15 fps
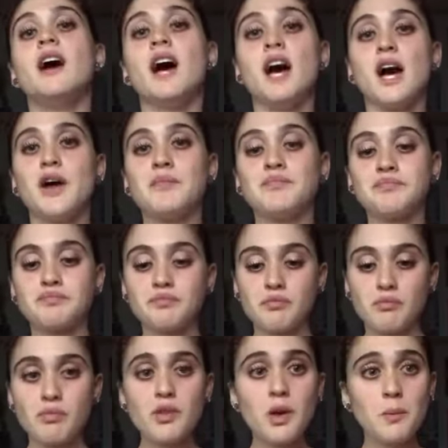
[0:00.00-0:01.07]

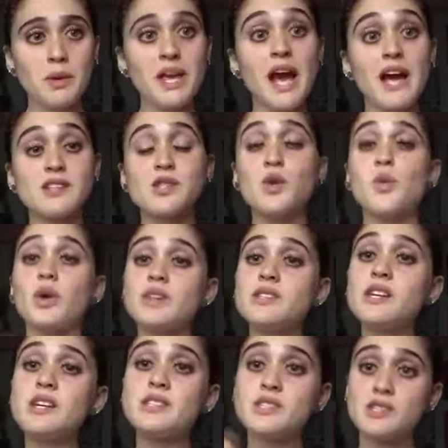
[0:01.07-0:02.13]
But yeah, so once
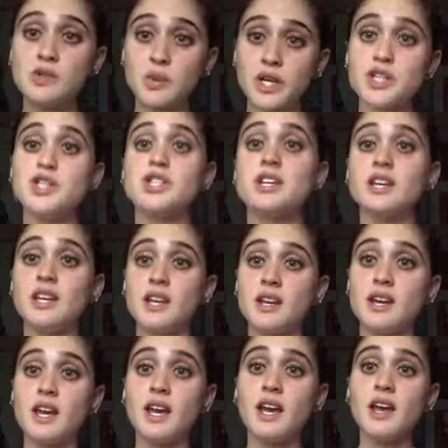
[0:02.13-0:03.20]
I switched to
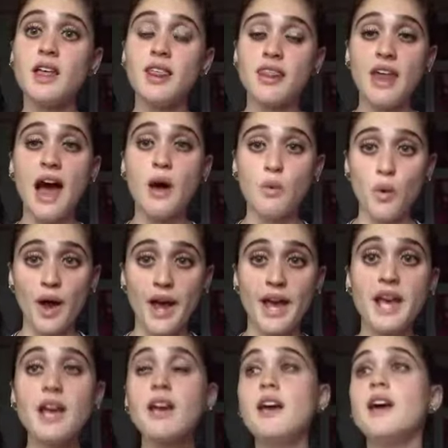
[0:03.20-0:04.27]
eating that
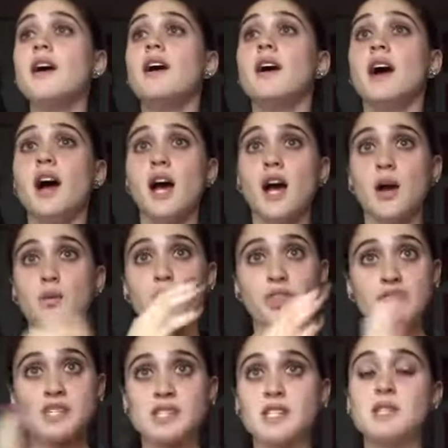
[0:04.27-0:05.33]
way, with
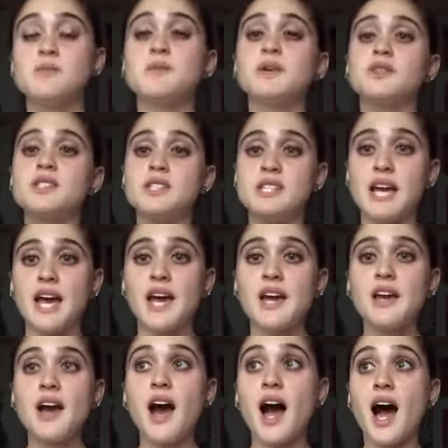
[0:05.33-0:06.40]
the 6 meals a
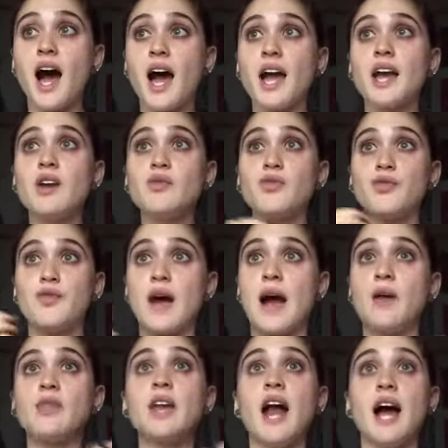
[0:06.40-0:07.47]
day, I
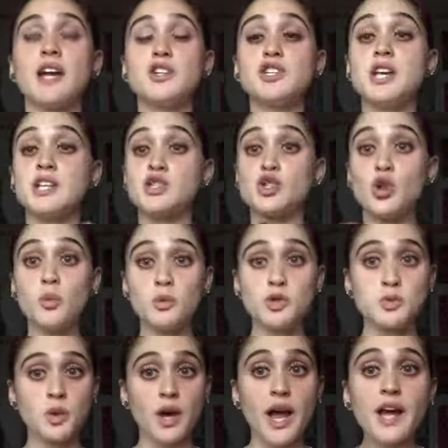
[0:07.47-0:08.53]
found that I just had so
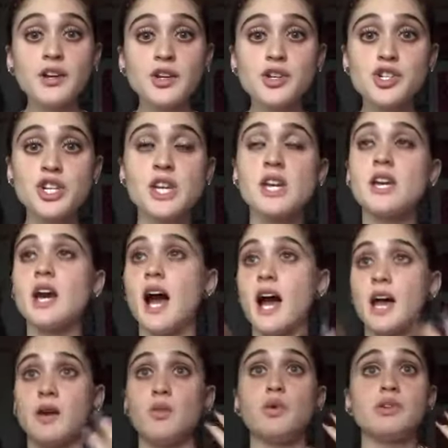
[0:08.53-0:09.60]
much more energy.
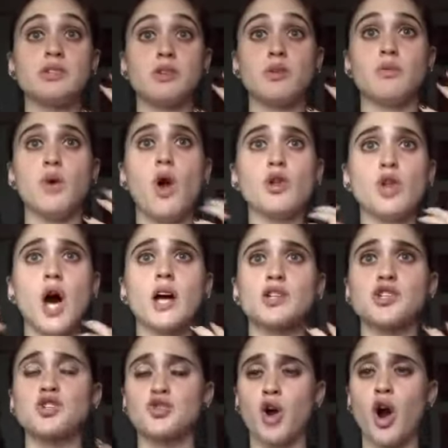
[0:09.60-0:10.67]
I was a lot
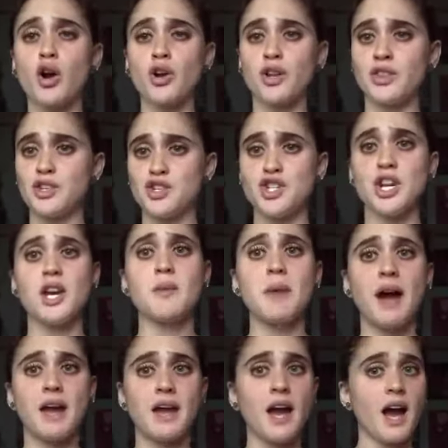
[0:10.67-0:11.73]
stronger in the gym.
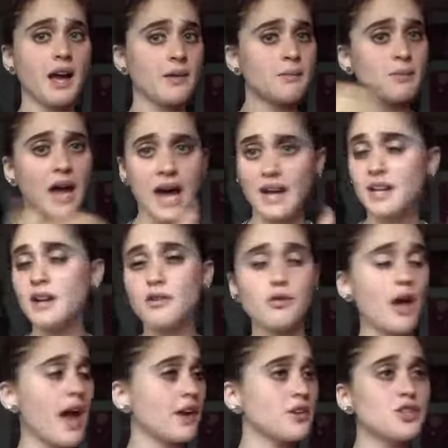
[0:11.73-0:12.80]
I had enough
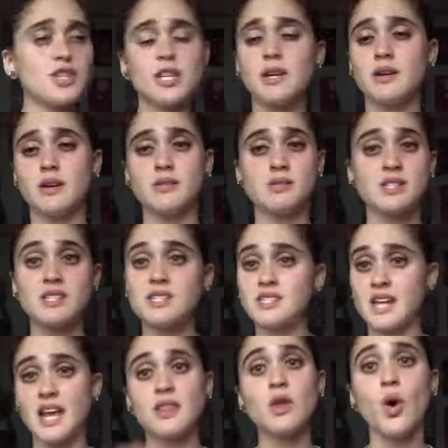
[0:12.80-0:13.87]
energy to
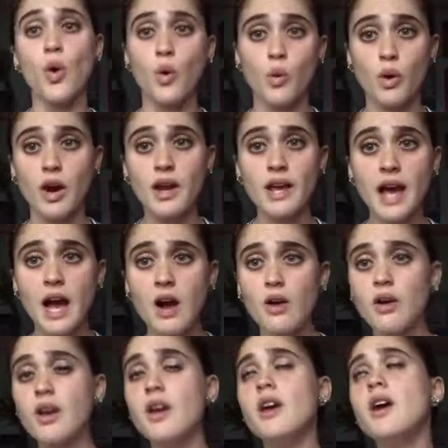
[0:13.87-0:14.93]
sustain the whole
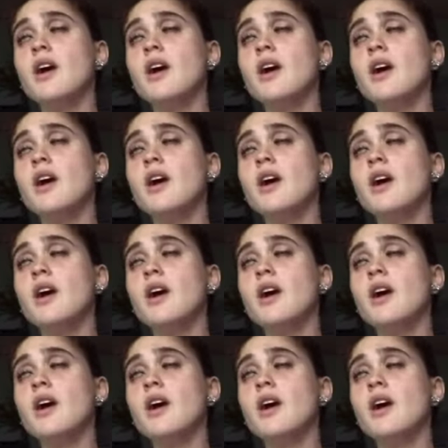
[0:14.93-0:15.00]
workout.